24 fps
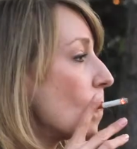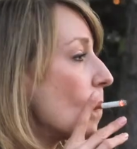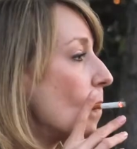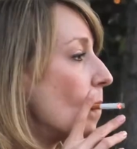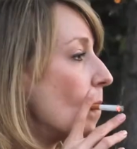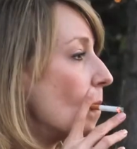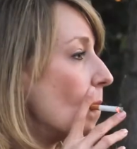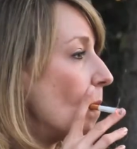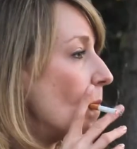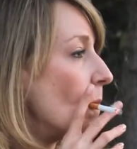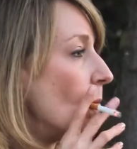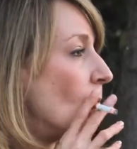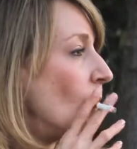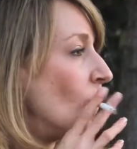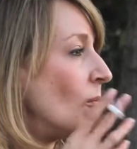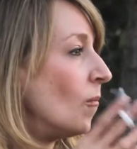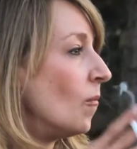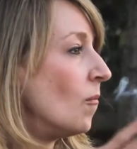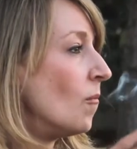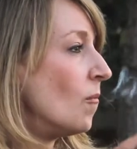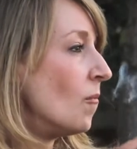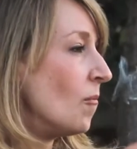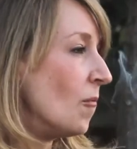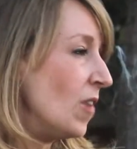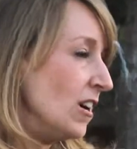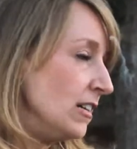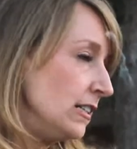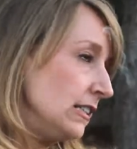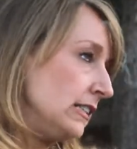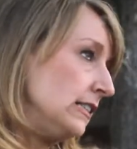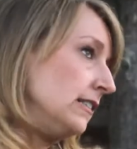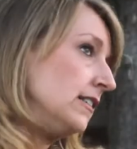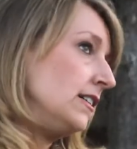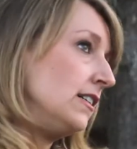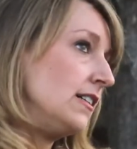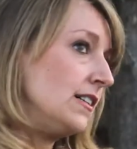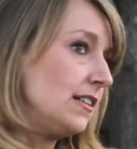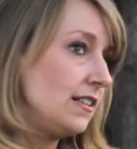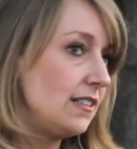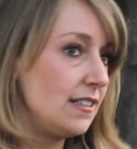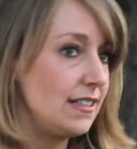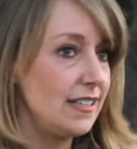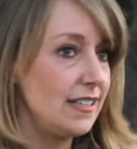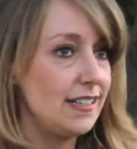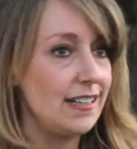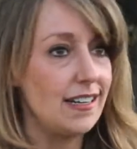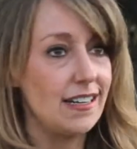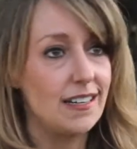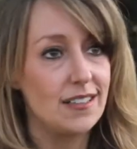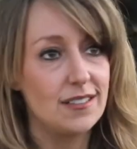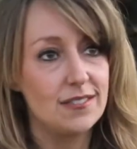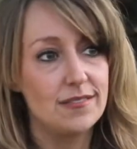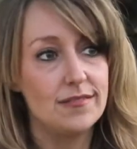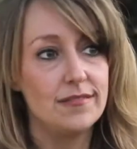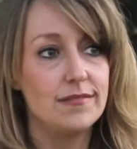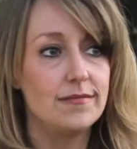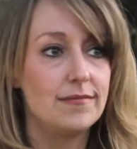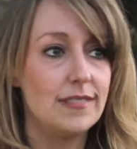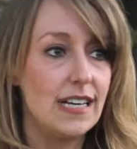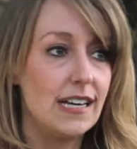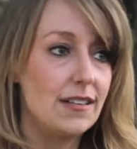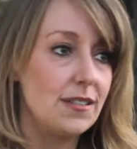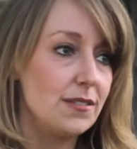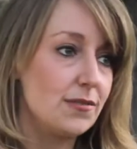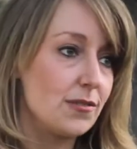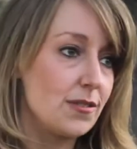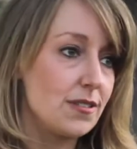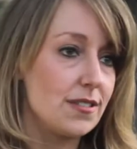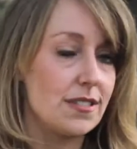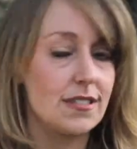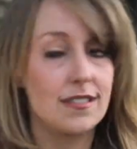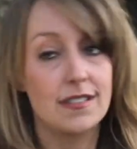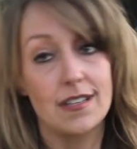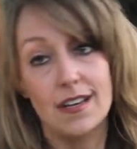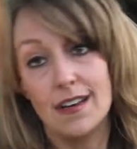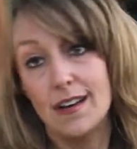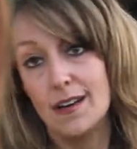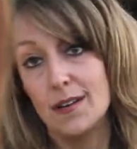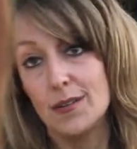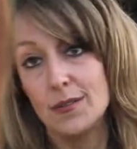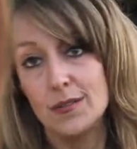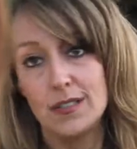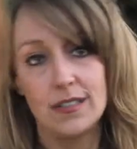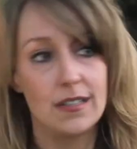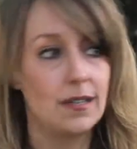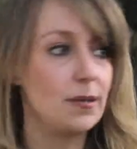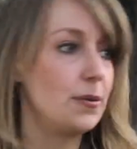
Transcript: divorce going? You know, how divorces go.